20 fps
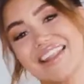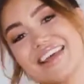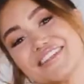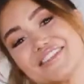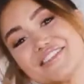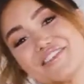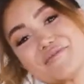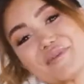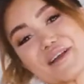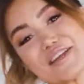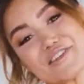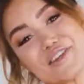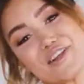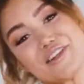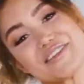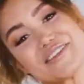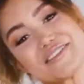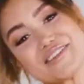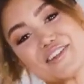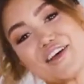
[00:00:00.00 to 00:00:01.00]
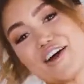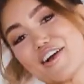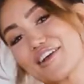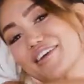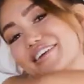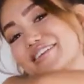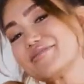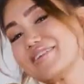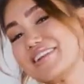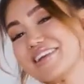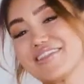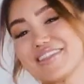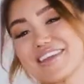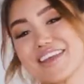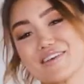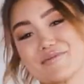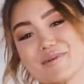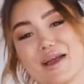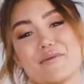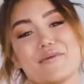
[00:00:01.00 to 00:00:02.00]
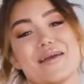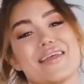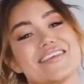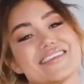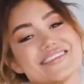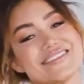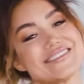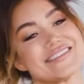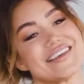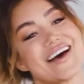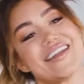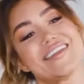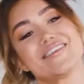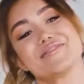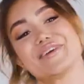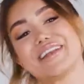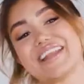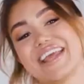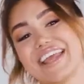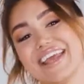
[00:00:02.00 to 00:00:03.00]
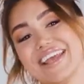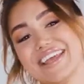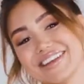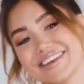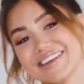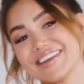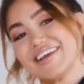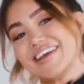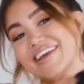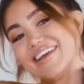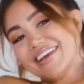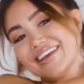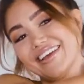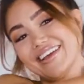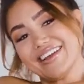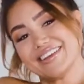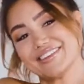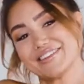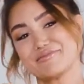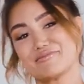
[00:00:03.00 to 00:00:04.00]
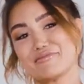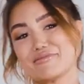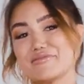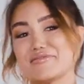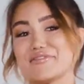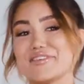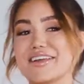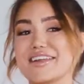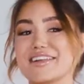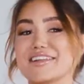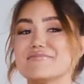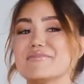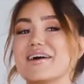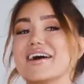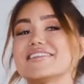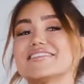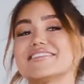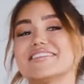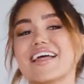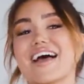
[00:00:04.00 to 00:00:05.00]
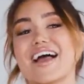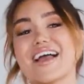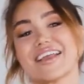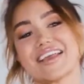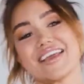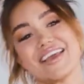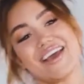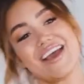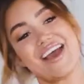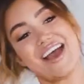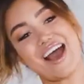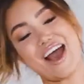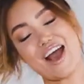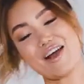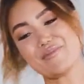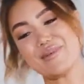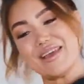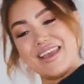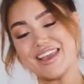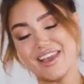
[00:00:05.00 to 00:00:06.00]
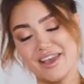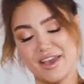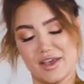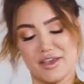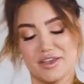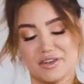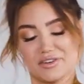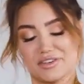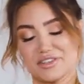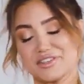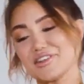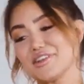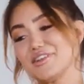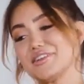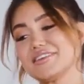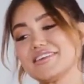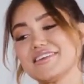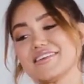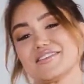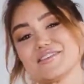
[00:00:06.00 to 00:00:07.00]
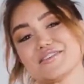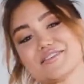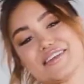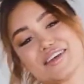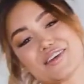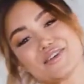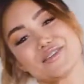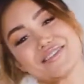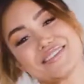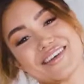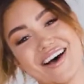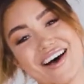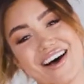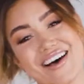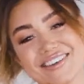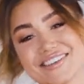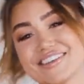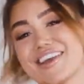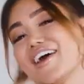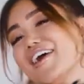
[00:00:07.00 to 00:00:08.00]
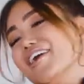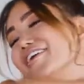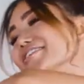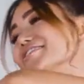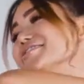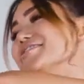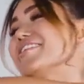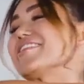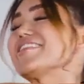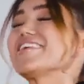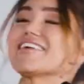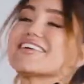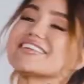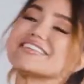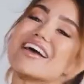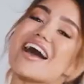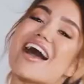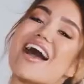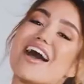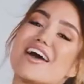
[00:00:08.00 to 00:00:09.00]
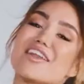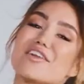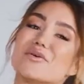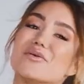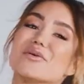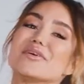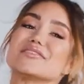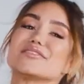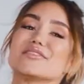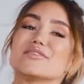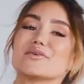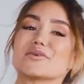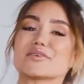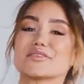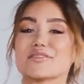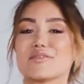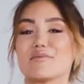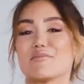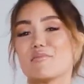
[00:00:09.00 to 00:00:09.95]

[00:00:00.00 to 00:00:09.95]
like to do my shoulders a lot because when you think about where the sun would hit, it's pretty much like up here, your shoulders, your décolletage. So I think a tan always looks the